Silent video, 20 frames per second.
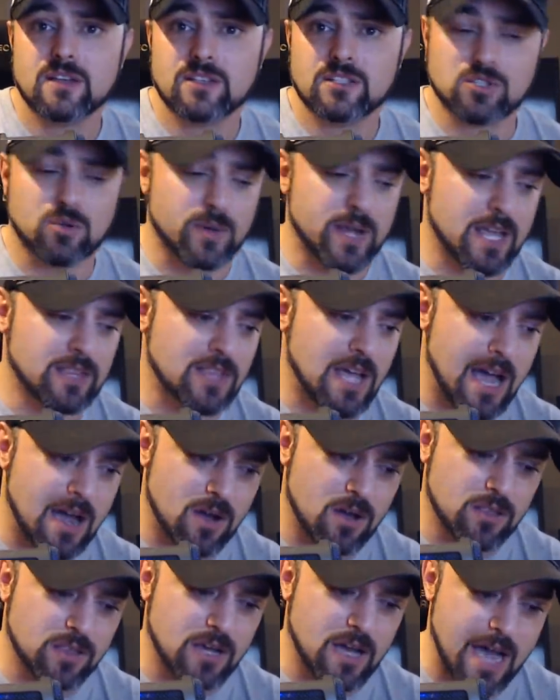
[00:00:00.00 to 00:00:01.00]
So we had the
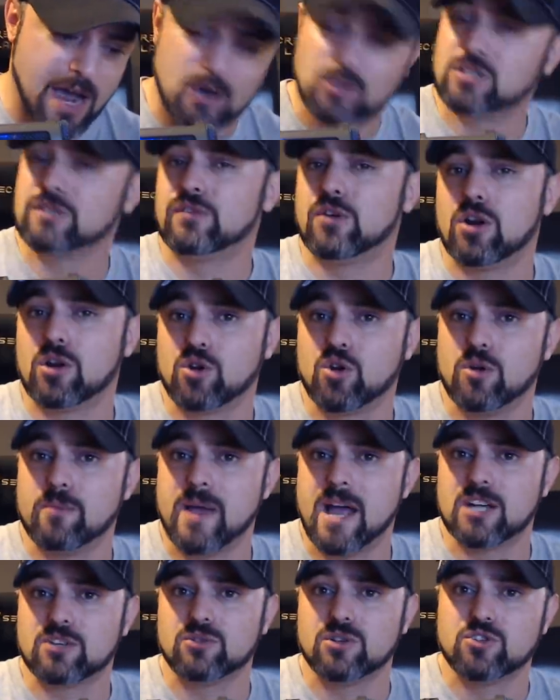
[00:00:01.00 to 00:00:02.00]
House of Hardcore
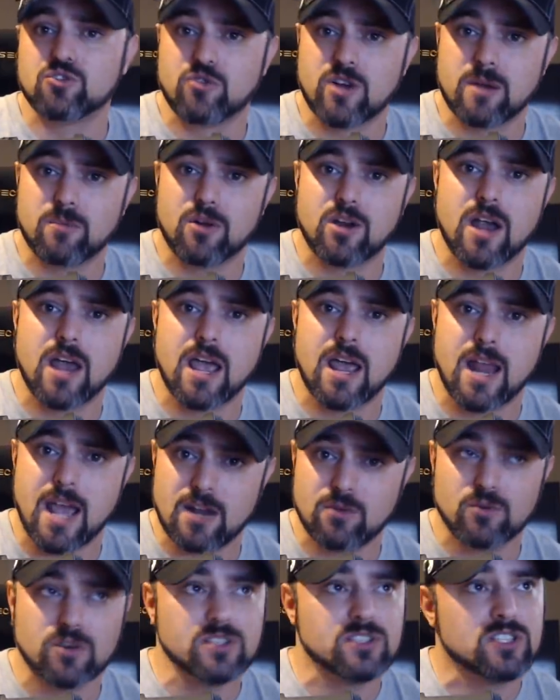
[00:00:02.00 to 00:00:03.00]
match with Dreamer and
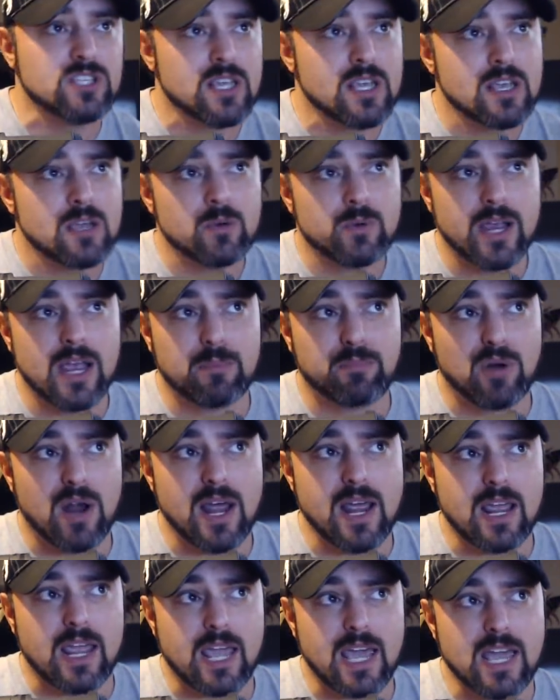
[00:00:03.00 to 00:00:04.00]
Edwards. We had
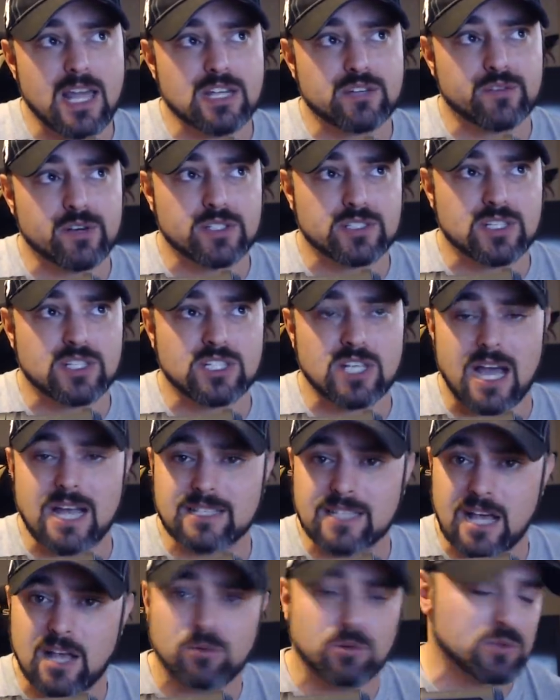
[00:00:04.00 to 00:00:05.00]
Brian Cage versus
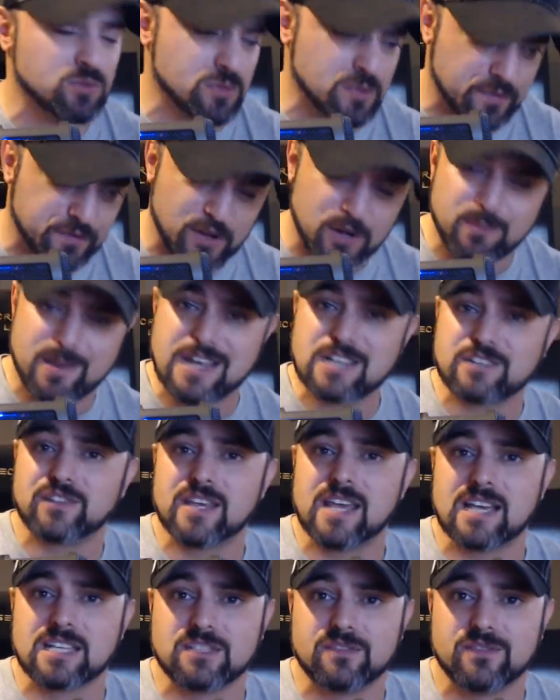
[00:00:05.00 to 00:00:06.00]
Sydal, which was a fun match for
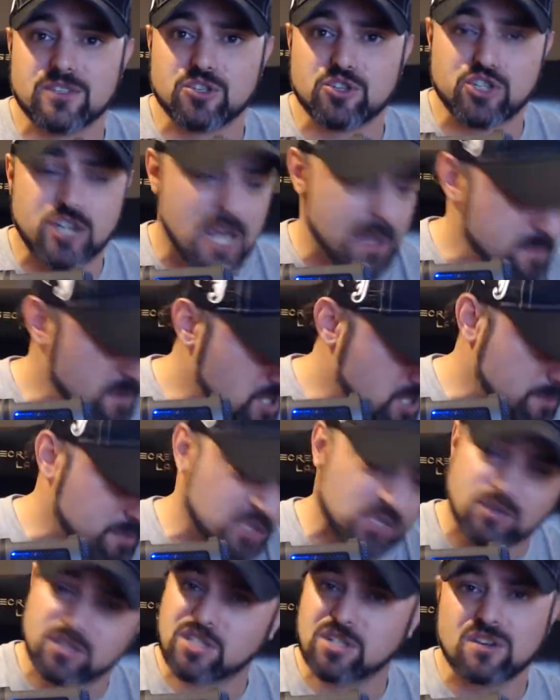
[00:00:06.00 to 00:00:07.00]
the X Division Championship.
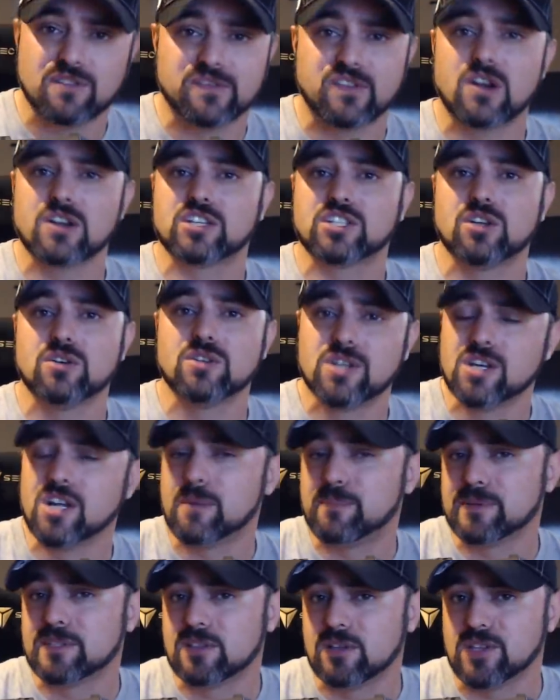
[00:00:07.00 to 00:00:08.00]
So far, so good
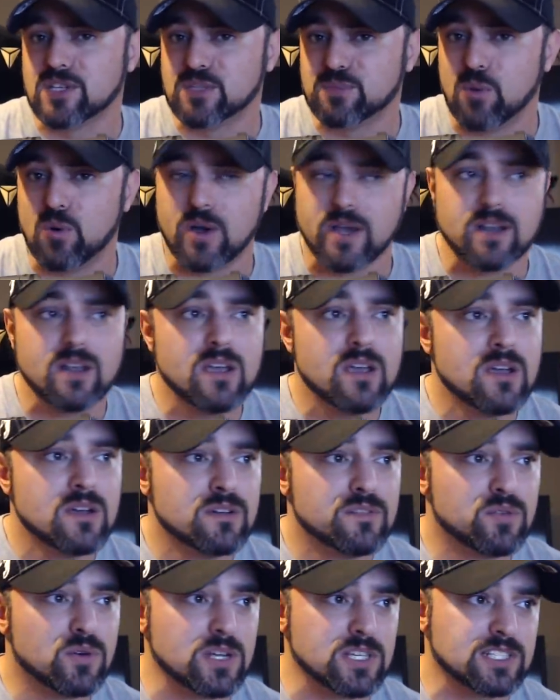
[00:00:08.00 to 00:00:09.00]
up until this point
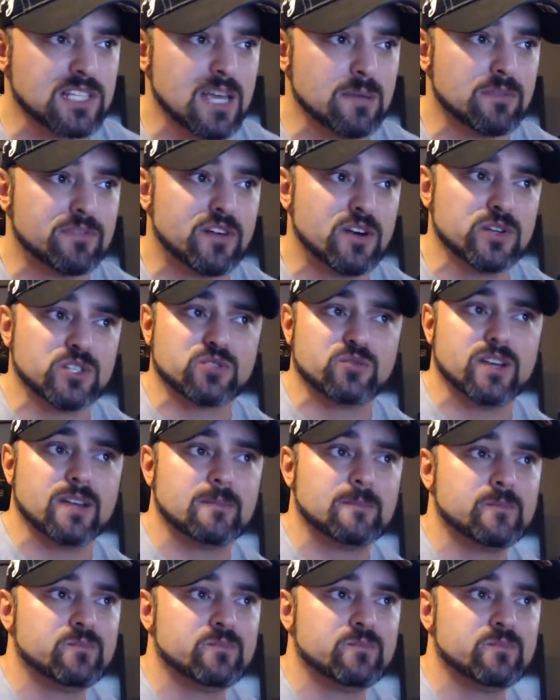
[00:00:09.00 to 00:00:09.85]
for Slammiversary.